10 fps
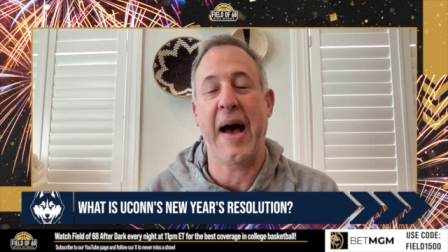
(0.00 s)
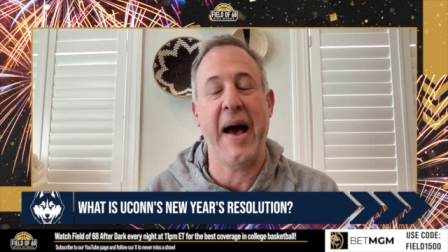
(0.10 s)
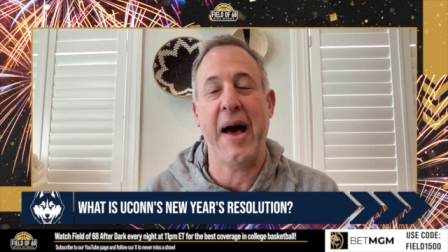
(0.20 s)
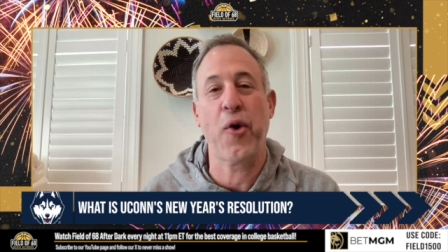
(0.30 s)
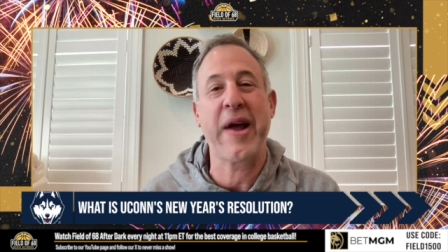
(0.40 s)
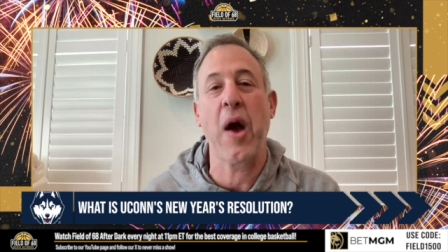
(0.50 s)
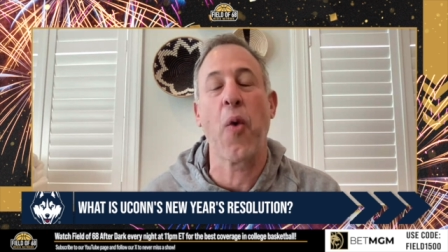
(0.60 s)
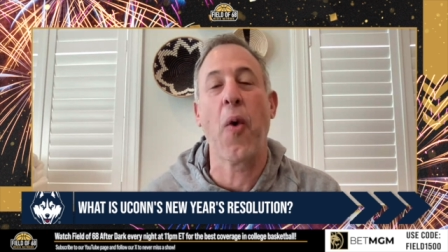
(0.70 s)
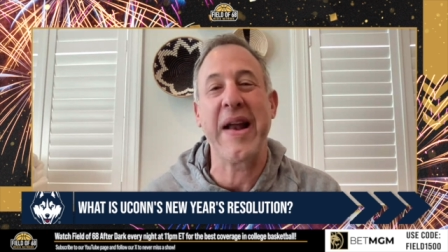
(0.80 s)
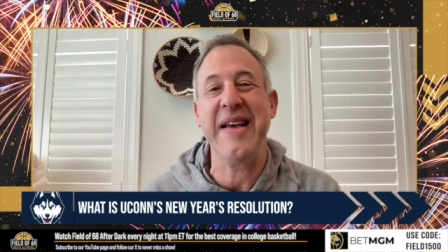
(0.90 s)
I don't care
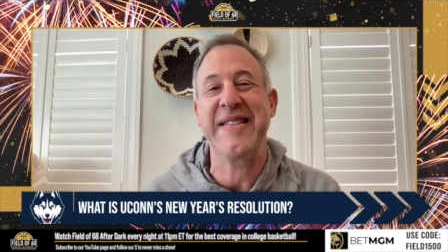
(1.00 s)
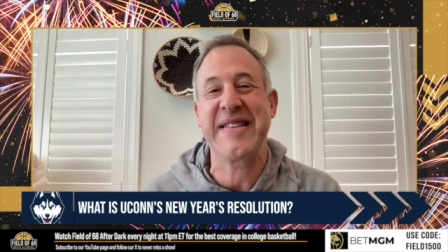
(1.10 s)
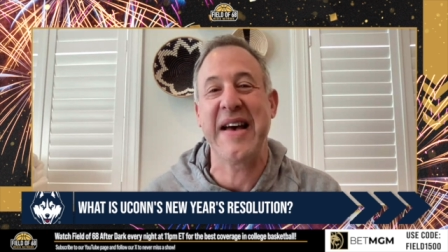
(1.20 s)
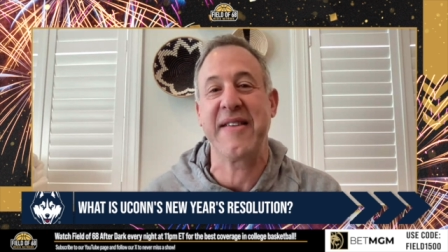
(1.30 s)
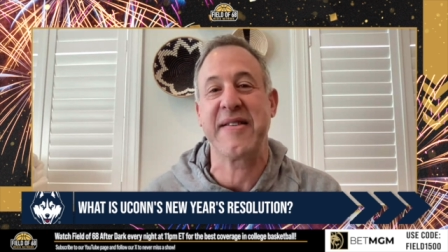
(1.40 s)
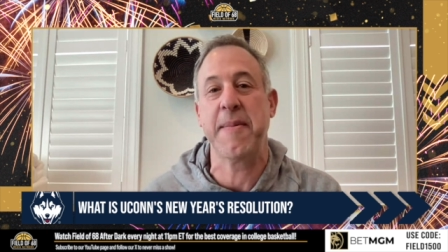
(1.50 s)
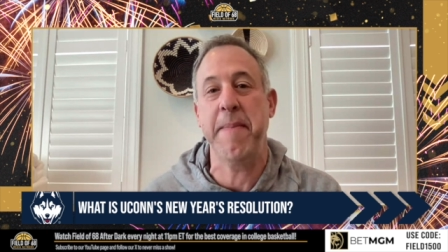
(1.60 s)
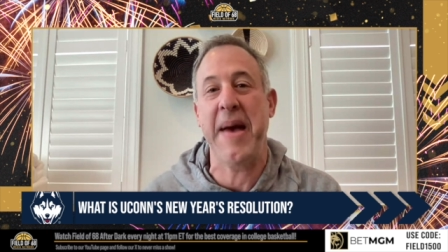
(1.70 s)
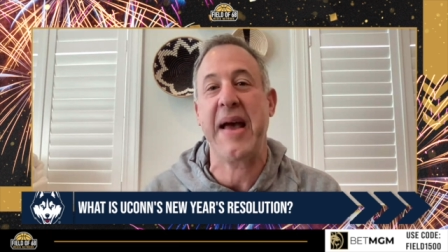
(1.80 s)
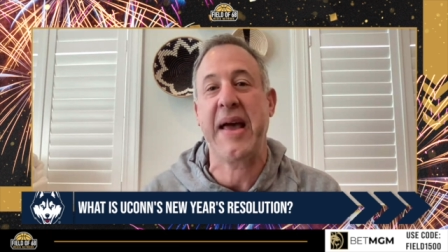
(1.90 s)
what he says.
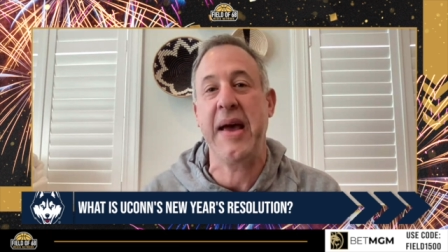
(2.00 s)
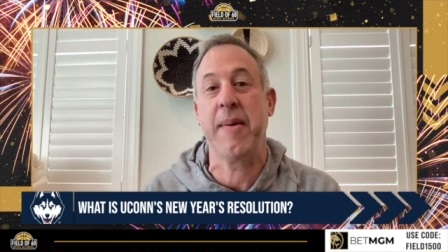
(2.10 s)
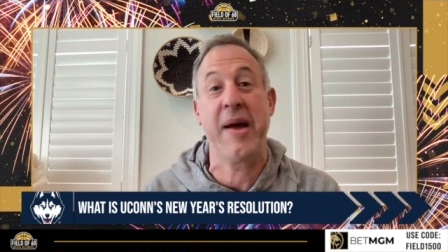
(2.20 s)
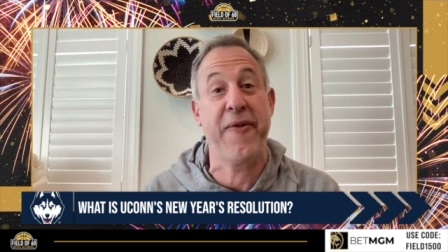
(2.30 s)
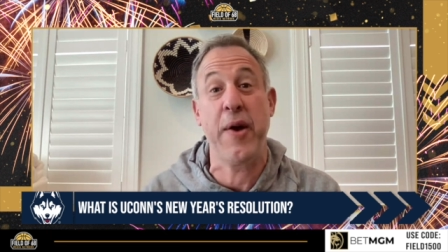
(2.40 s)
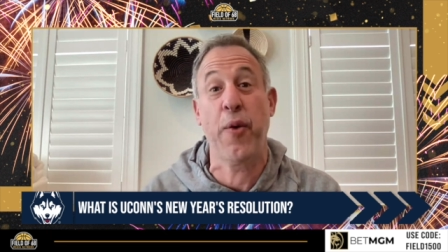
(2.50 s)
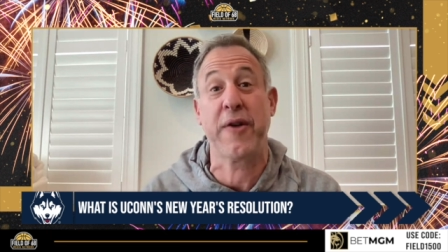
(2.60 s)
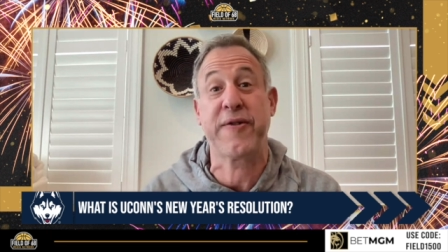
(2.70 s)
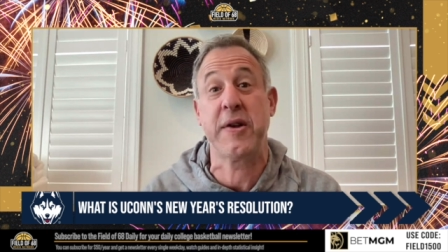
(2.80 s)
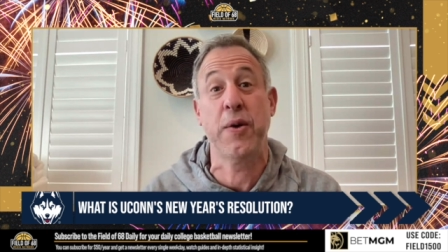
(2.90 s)
Make him, if he
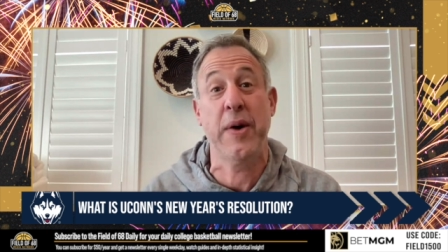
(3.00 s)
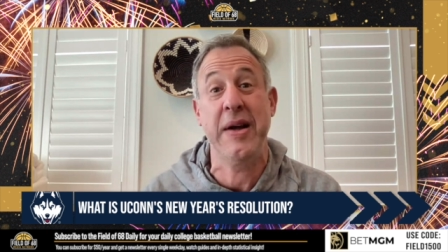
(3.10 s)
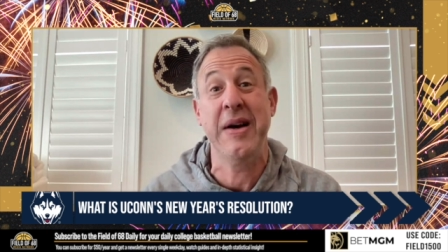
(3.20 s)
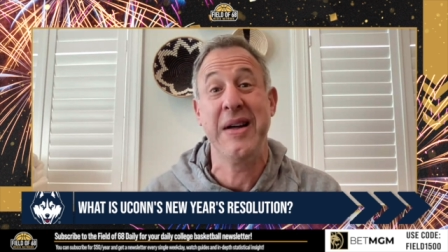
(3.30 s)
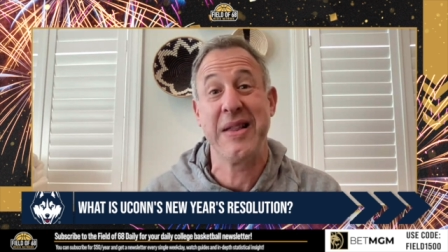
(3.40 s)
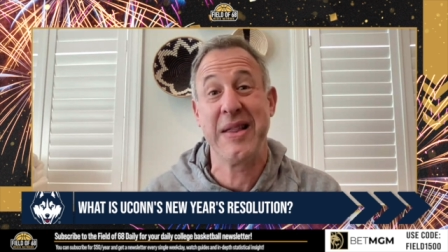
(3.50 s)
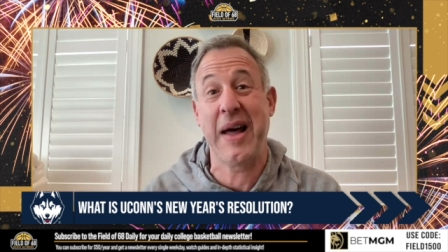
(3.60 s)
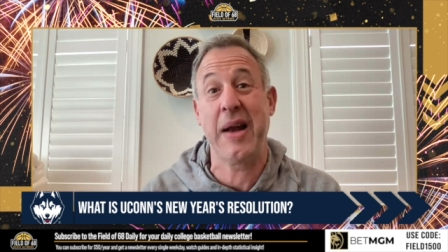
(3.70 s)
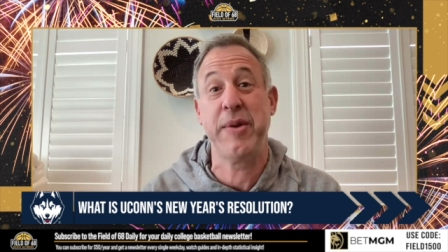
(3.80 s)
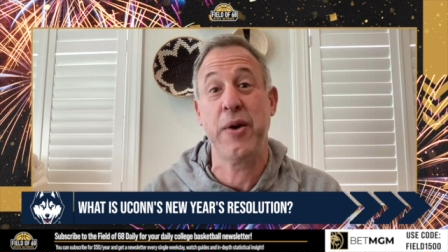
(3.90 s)
wants to do it,
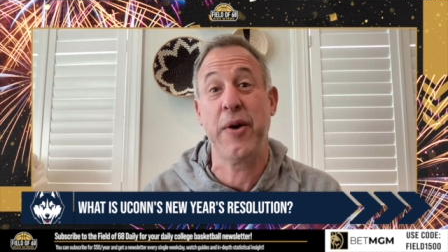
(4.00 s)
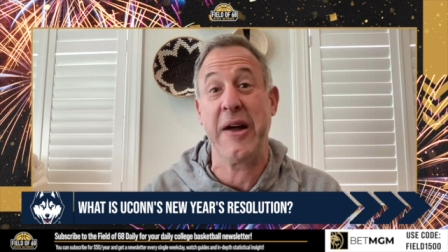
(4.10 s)
let him do it.